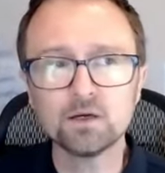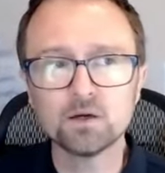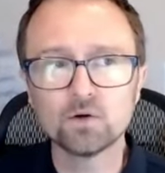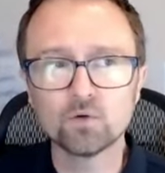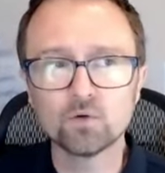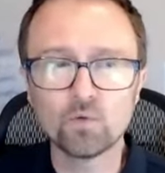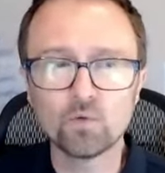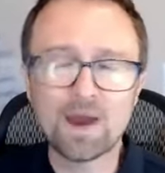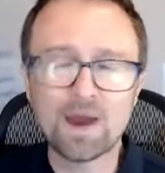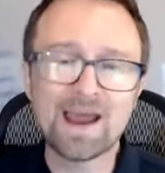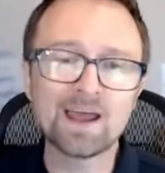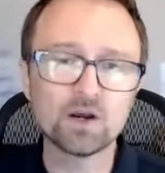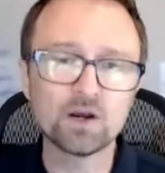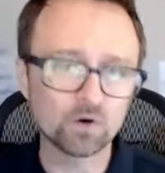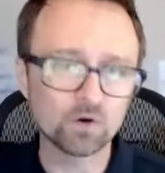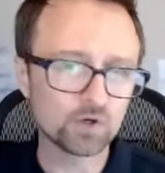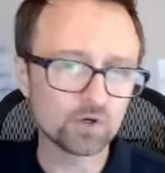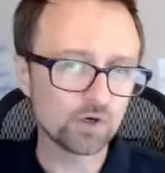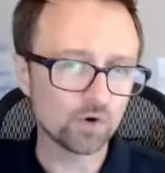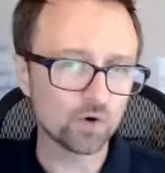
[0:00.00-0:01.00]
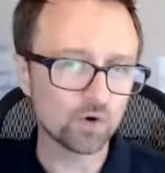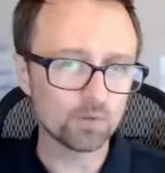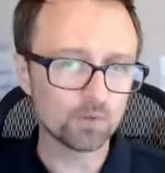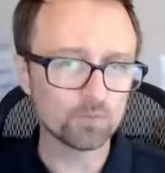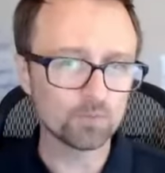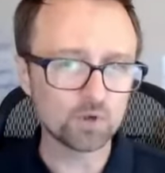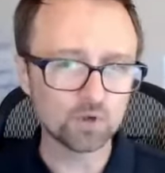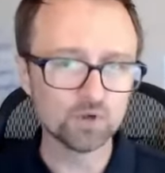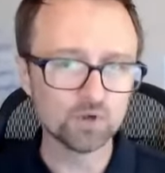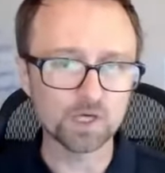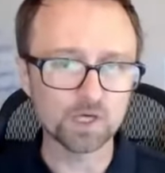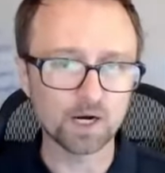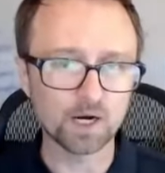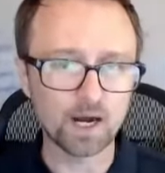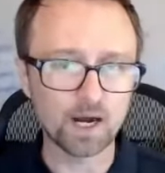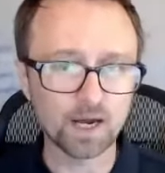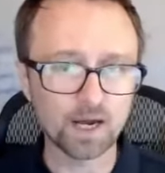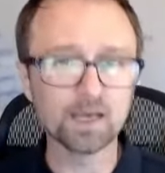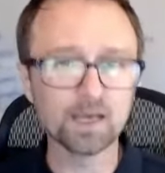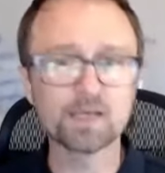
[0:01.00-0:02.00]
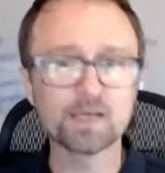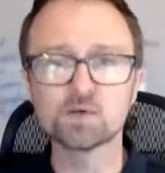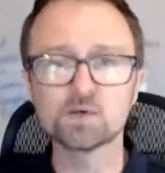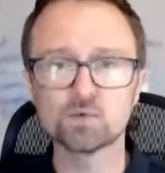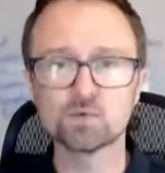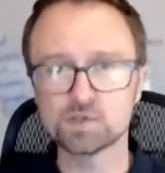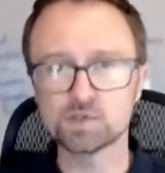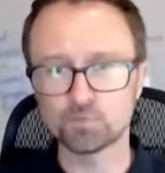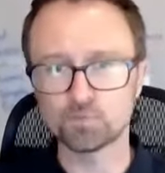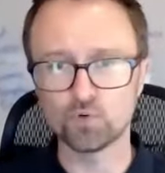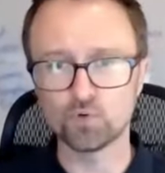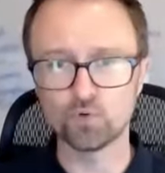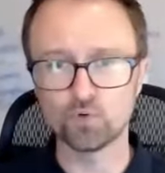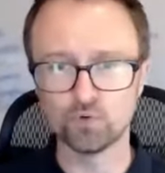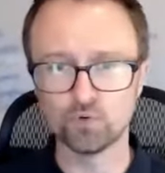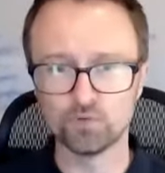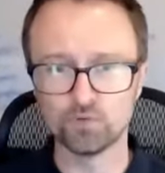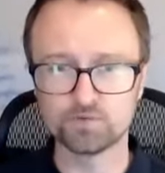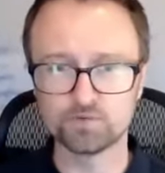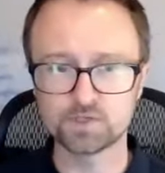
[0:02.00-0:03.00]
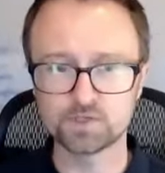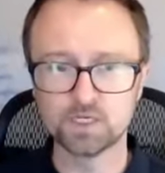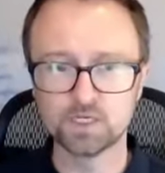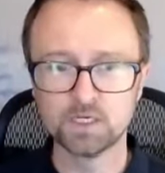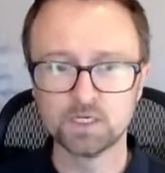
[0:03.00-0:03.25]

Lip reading: ran on your computer unless it was approved.